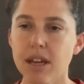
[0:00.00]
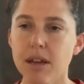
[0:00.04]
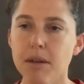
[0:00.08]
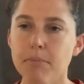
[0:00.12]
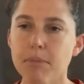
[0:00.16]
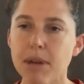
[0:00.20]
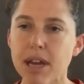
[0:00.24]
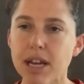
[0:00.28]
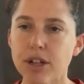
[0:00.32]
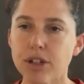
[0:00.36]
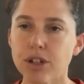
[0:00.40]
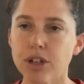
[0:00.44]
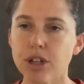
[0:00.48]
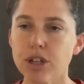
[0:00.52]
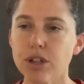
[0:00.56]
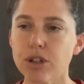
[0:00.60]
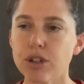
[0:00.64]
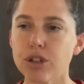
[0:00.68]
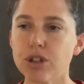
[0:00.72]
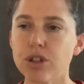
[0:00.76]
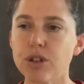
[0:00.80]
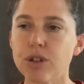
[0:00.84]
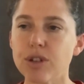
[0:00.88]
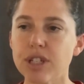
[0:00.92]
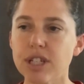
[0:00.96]
Make sure you
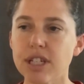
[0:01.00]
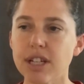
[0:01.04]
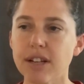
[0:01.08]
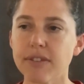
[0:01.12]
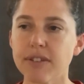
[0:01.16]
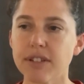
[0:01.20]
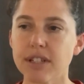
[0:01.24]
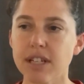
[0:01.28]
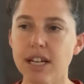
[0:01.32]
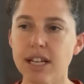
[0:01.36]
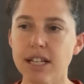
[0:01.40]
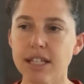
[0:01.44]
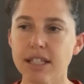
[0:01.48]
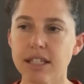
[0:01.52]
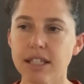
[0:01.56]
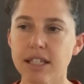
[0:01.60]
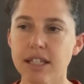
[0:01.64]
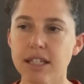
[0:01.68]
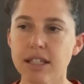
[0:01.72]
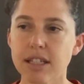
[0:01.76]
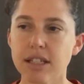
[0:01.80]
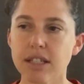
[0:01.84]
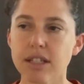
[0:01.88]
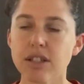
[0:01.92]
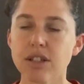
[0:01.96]
choose enough
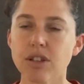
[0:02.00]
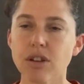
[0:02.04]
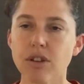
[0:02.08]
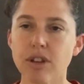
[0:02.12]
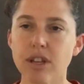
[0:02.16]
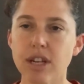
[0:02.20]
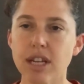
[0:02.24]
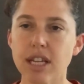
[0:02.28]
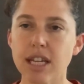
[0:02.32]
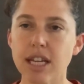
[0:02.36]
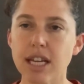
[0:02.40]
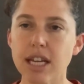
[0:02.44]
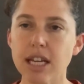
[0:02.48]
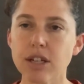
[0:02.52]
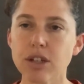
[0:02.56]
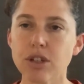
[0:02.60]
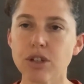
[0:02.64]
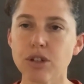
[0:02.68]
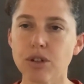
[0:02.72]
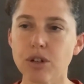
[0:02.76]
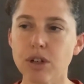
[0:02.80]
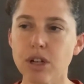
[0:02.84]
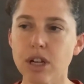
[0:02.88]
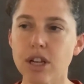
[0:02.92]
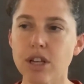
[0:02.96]
sentences so that each
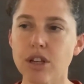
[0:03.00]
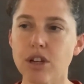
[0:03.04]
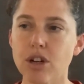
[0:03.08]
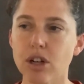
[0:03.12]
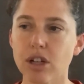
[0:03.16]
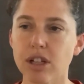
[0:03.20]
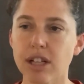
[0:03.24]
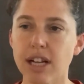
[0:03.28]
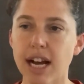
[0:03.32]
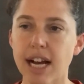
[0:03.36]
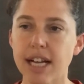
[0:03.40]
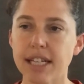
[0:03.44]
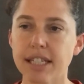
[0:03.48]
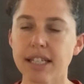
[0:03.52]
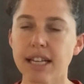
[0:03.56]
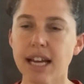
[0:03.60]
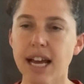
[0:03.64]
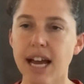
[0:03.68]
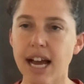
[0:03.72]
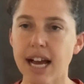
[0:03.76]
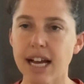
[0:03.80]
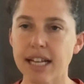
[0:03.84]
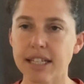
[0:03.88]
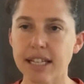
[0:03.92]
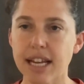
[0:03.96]
student in your class
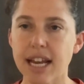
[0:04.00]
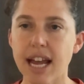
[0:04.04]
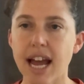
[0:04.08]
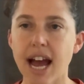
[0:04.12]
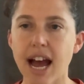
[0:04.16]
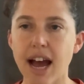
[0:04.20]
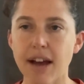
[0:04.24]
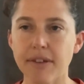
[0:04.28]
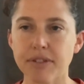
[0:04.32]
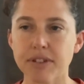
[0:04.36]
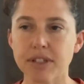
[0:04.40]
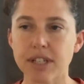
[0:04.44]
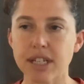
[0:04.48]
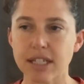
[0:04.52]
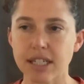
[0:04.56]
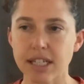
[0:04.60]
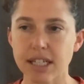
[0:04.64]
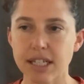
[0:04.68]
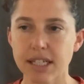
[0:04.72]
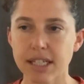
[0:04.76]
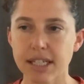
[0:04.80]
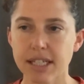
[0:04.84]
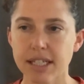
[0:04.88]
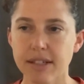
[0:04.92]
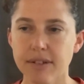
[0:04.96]
has a half
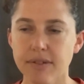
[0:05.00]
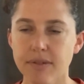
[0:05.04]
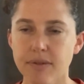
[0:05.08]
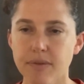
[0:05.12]
sentence.